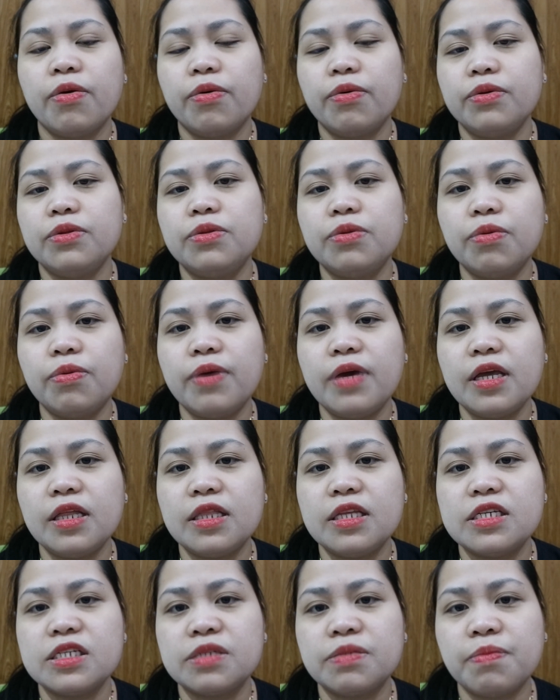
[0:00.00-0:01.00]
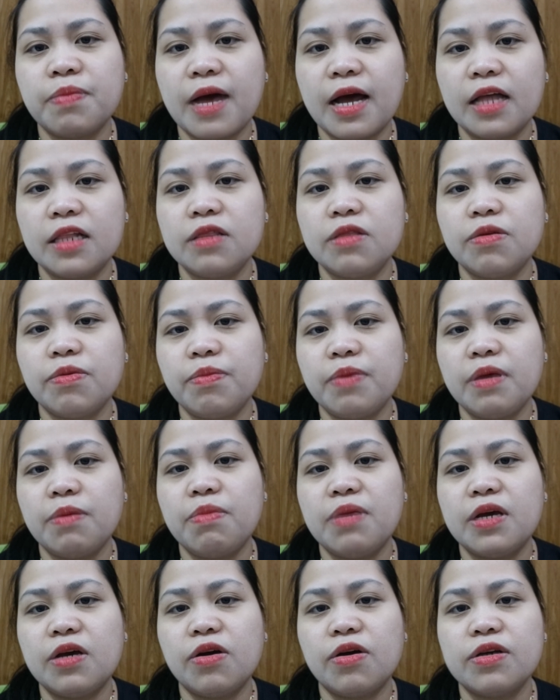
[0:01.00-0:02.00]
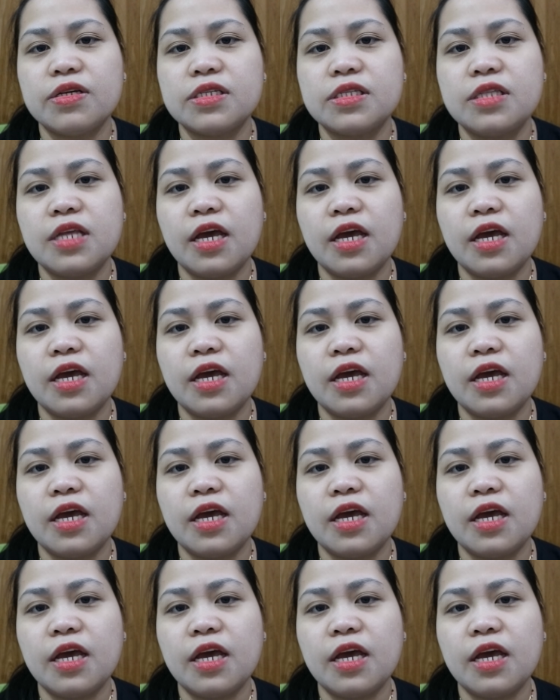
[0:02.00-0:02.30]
who doing this bad to me because